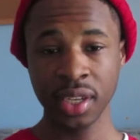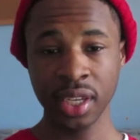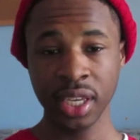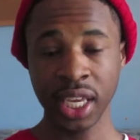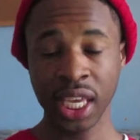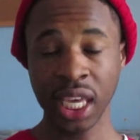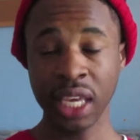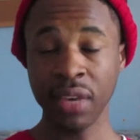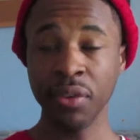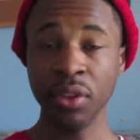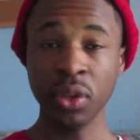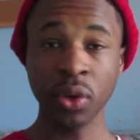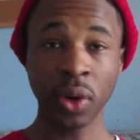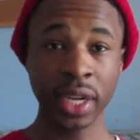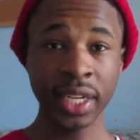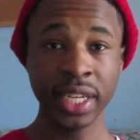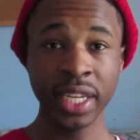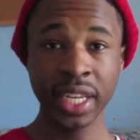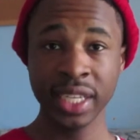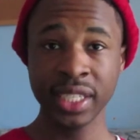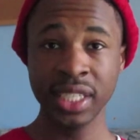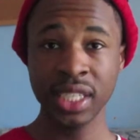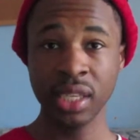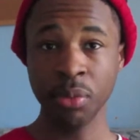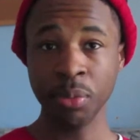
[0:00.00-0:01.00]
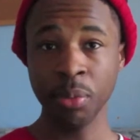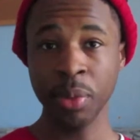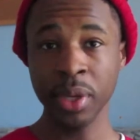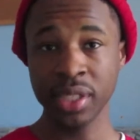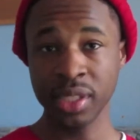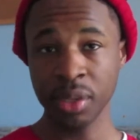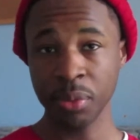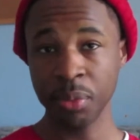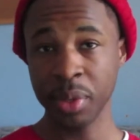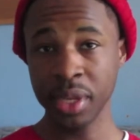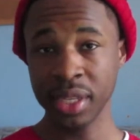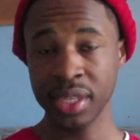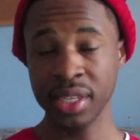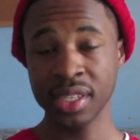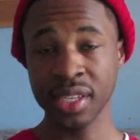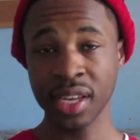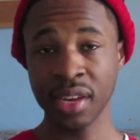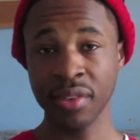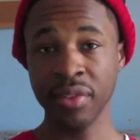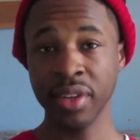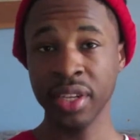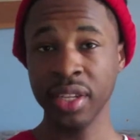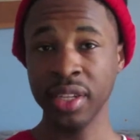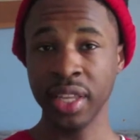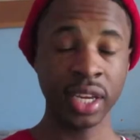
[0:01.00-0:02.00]
even though I did see bits and pieces
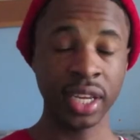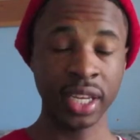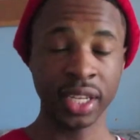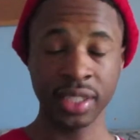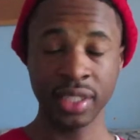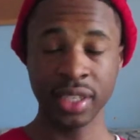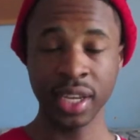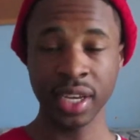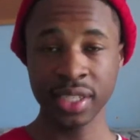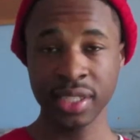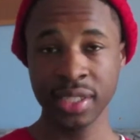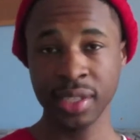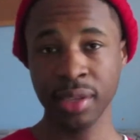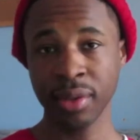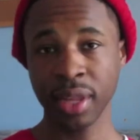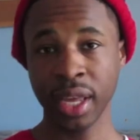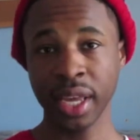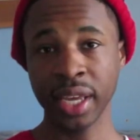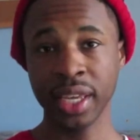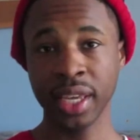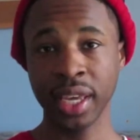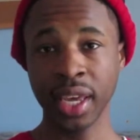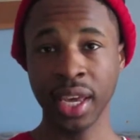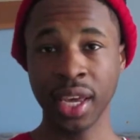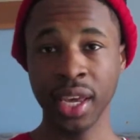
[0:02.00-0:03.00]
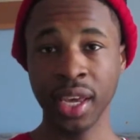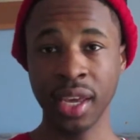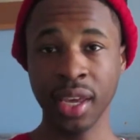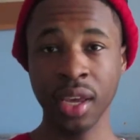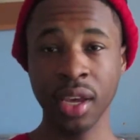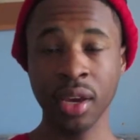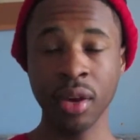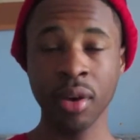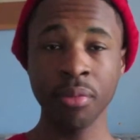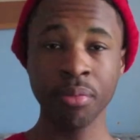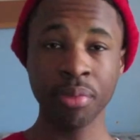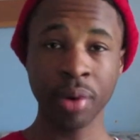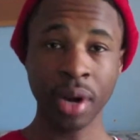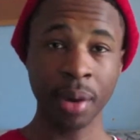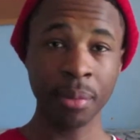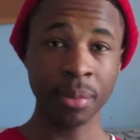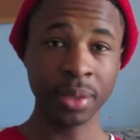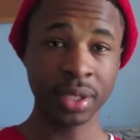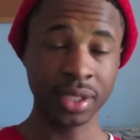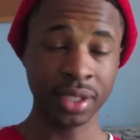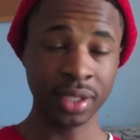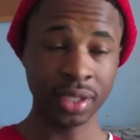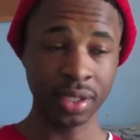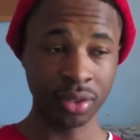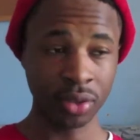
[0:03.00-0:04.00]
of it, it does seem like a
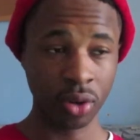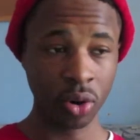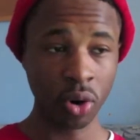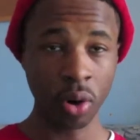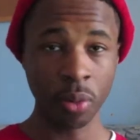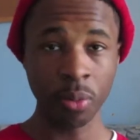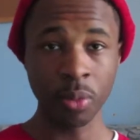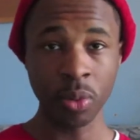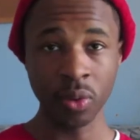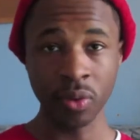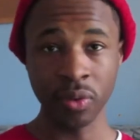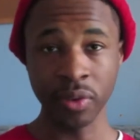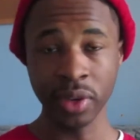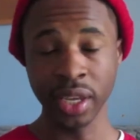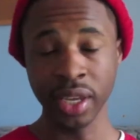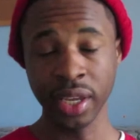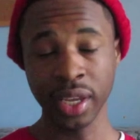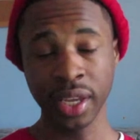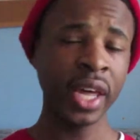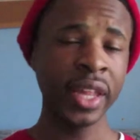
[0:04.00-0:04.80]
promising horror movie.